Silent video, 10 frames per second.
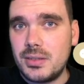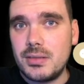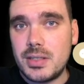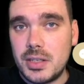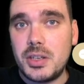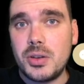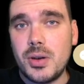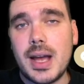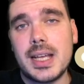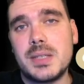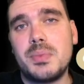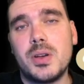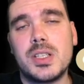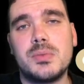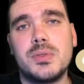secure as
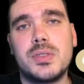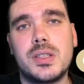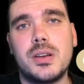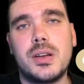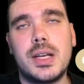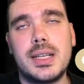possible. So, an